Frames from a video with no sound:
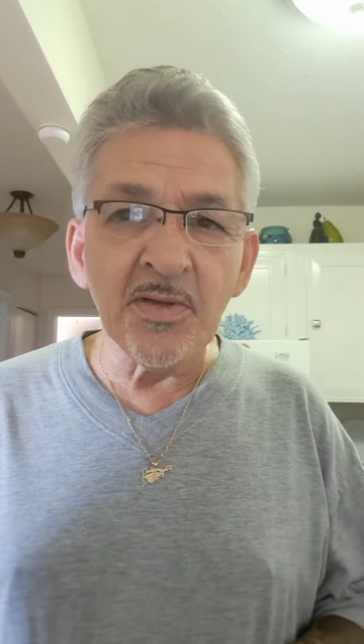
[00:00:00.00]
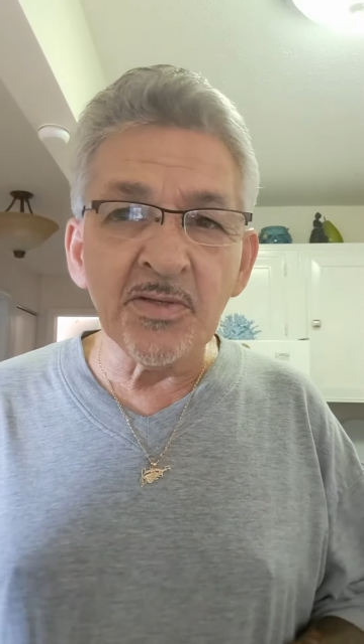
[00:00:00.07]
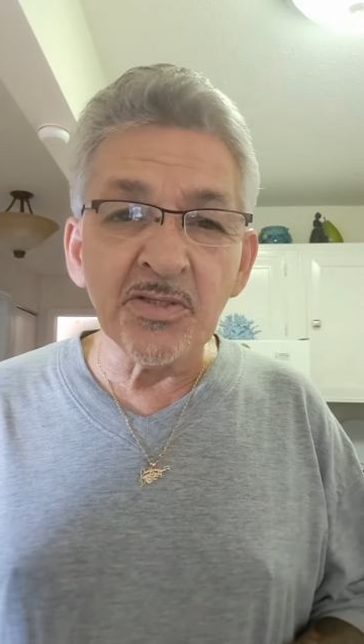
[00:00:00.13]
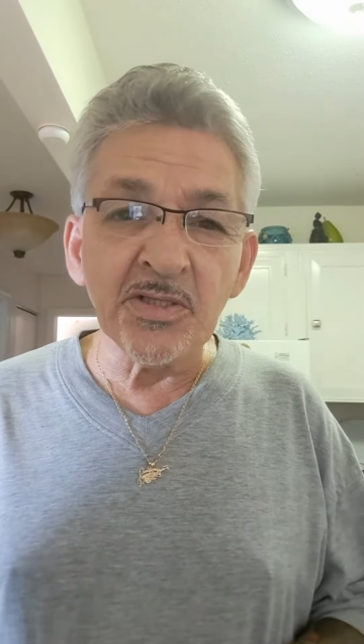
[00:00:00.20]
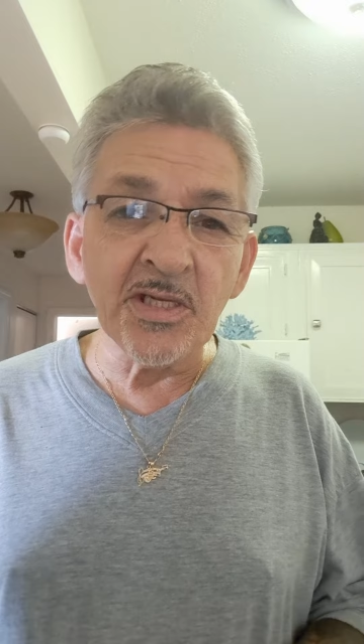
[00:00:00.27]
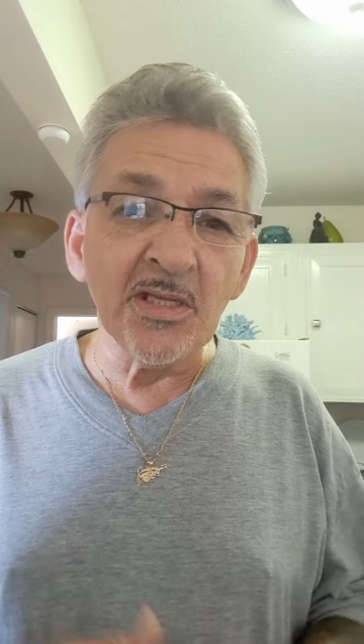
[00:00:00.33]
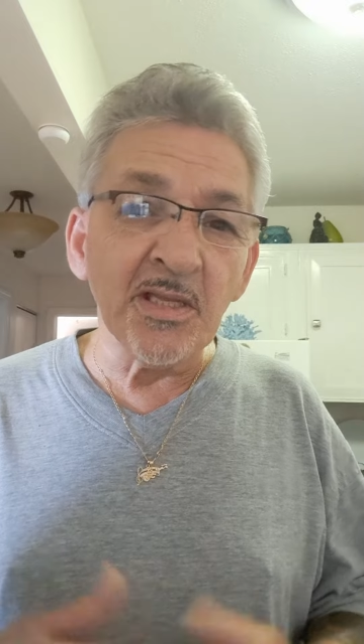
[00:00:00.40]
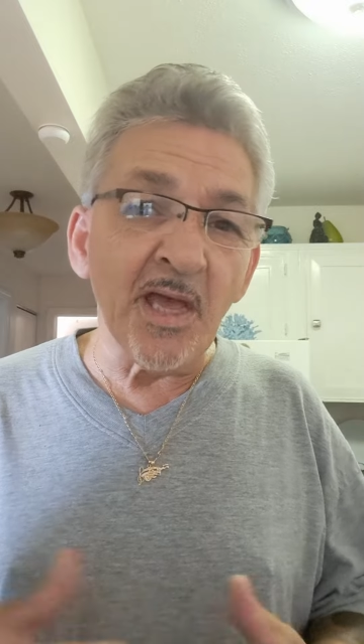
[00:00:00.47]
and
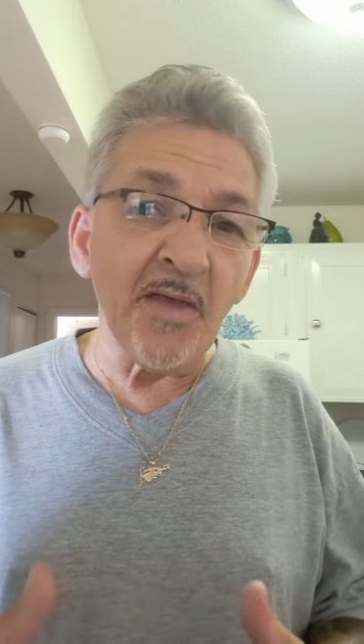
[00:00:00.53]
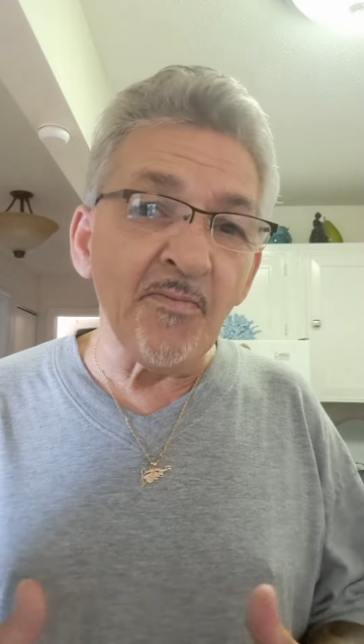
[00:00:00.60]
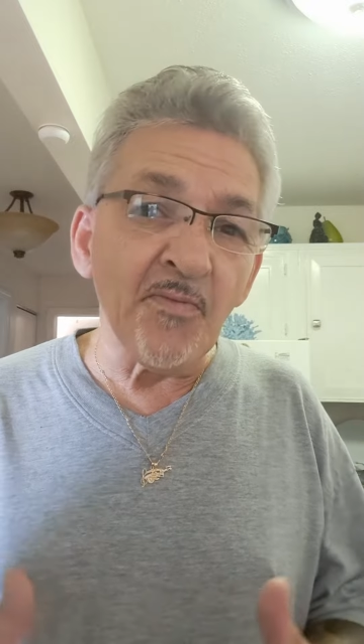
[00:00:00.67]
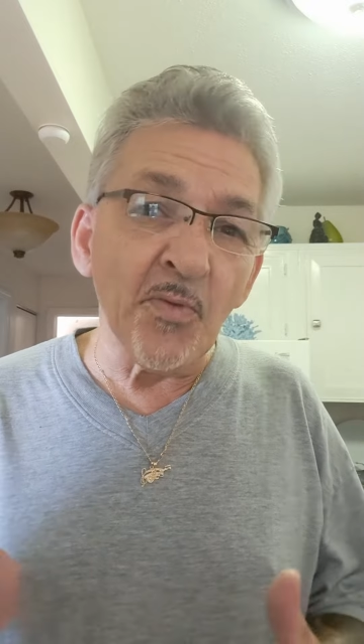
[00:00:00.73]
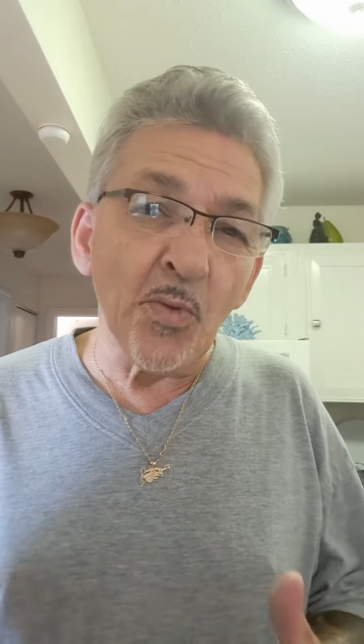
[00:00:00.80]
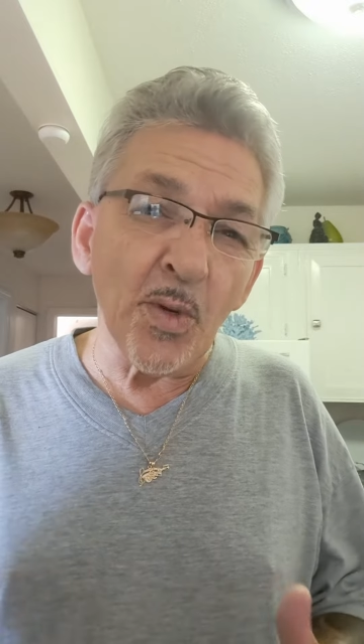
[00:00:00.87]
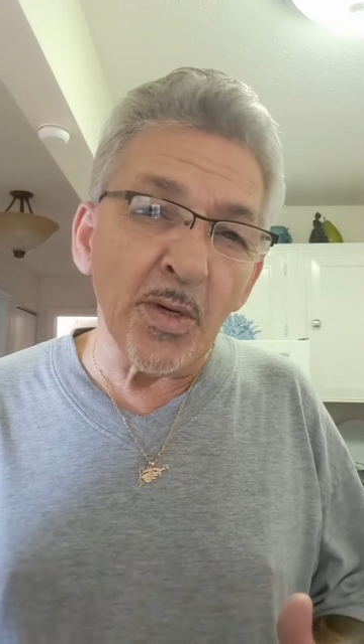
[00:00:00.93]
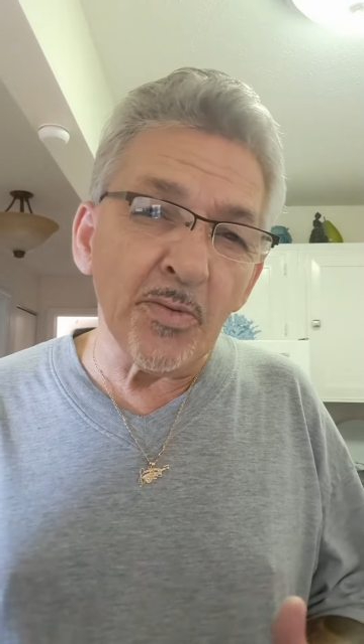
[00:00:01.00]
see life
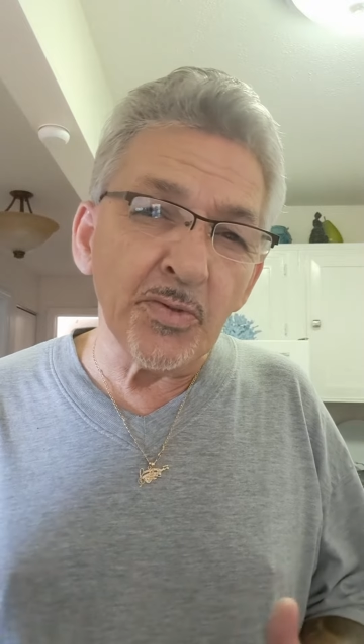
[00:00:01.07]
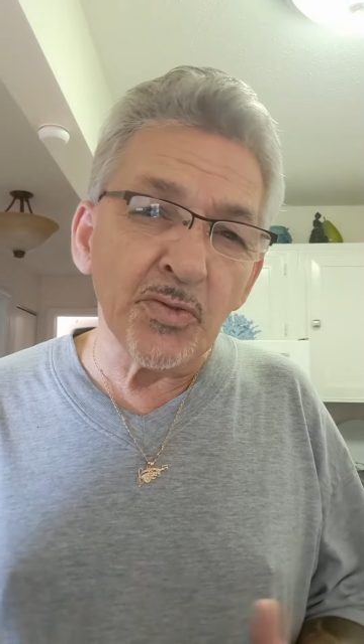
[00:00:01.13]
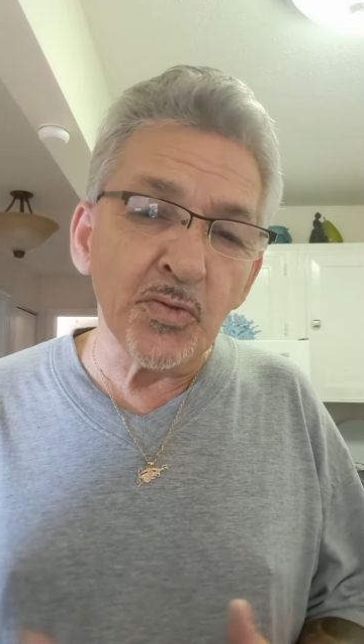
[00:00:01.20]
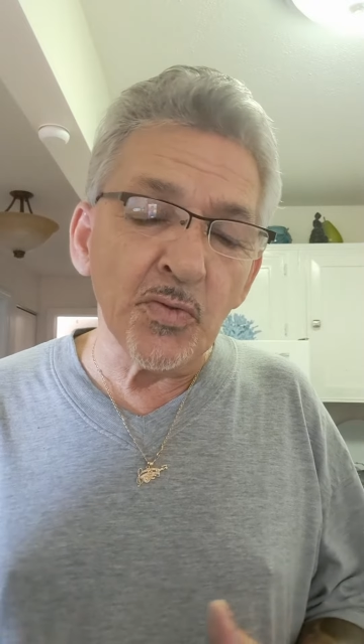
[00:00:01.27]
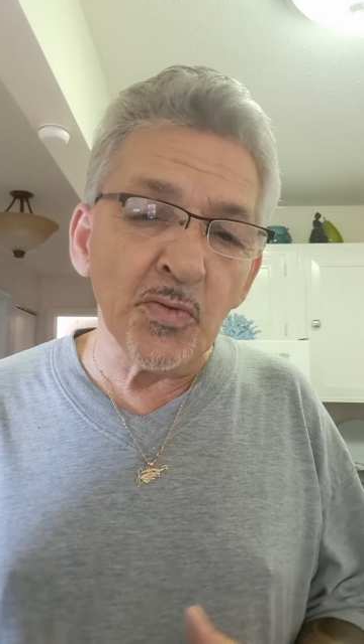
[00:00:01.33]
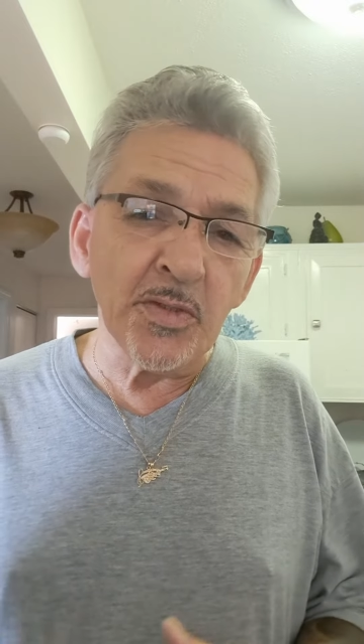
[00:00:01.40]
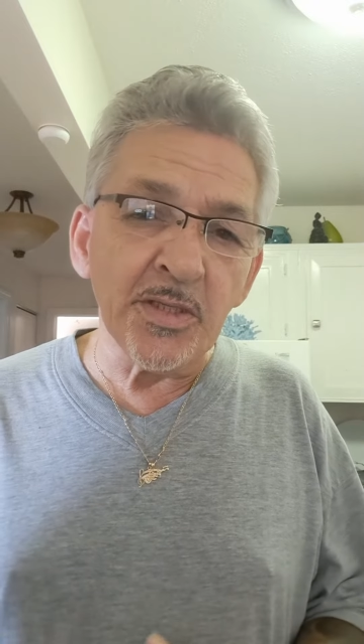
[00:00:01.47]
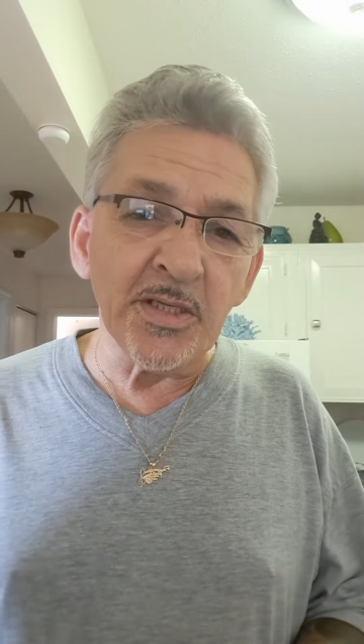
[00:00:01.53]
for what it
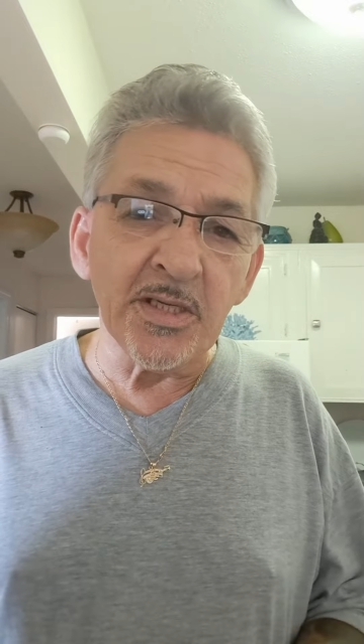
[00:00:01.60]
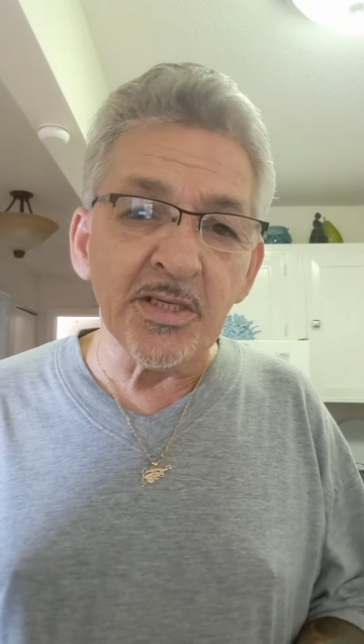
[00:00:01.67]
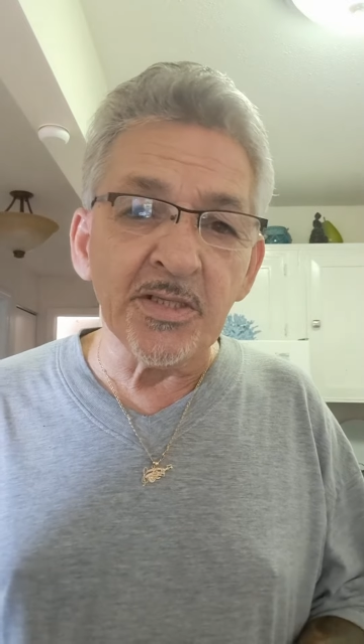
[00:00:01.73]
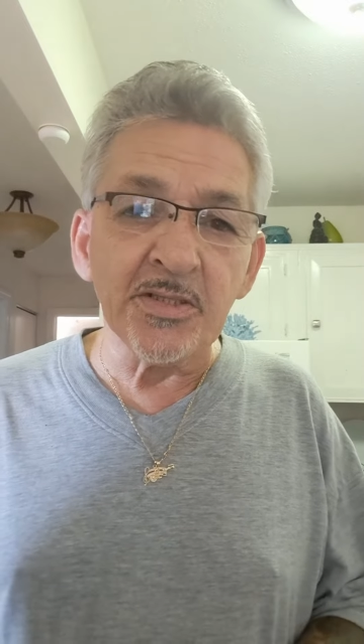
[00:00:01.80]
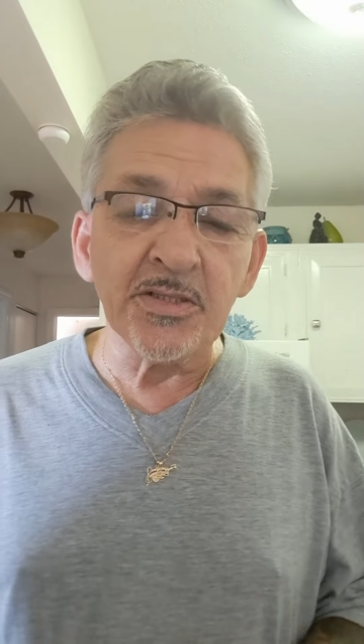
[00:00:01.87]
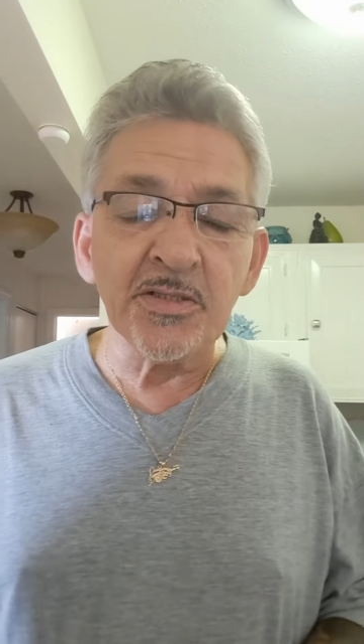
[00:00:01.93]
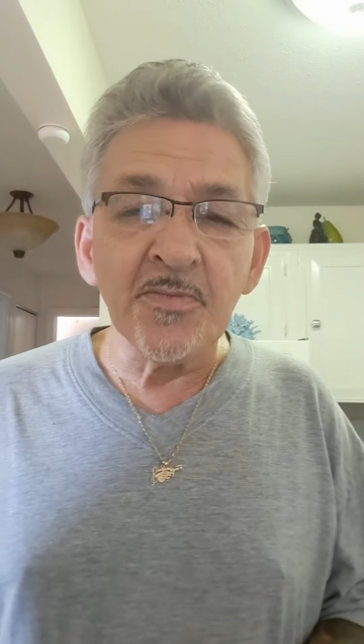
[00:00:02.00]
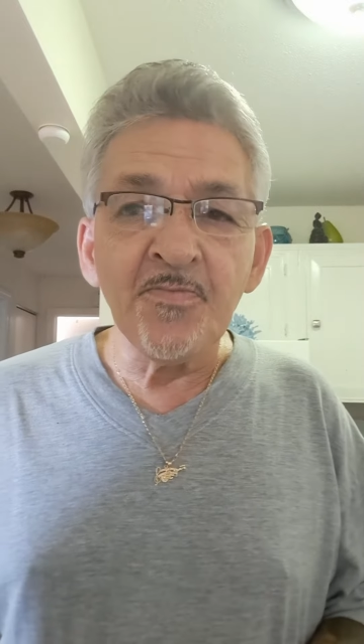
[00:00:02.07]
truly
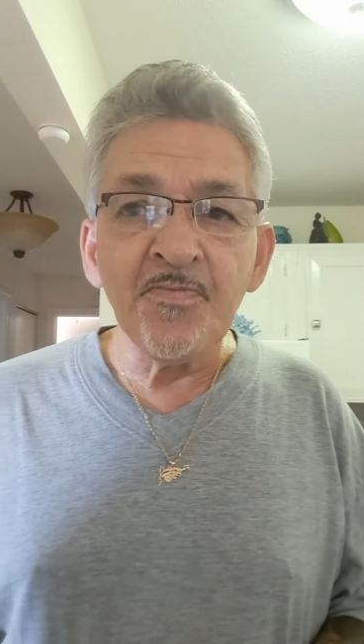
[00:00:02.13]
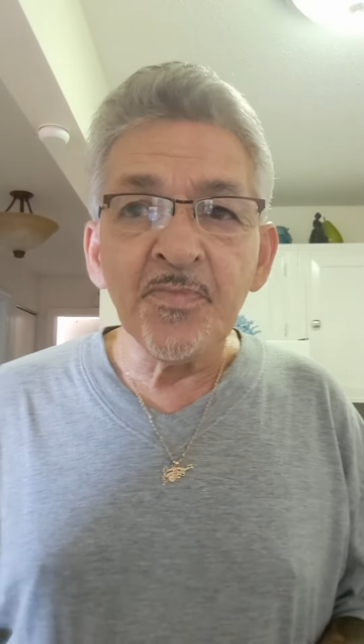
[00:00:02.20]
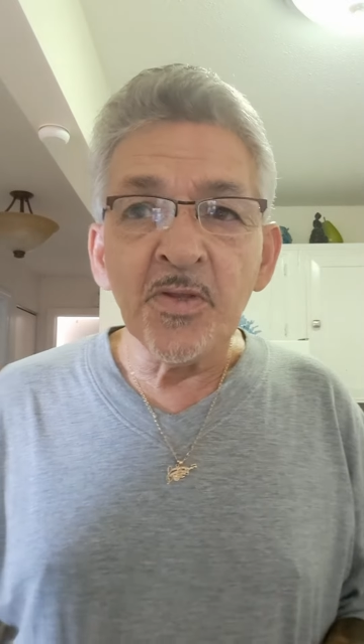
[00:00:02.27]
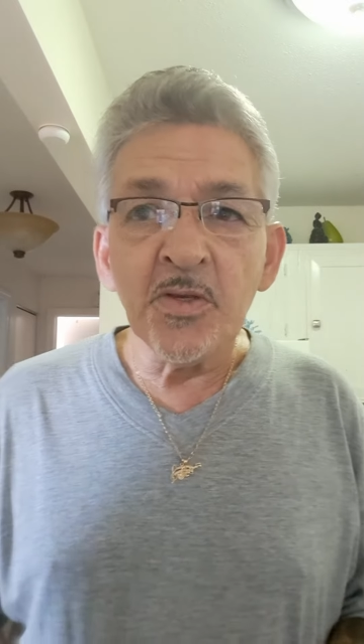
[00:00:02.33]
is.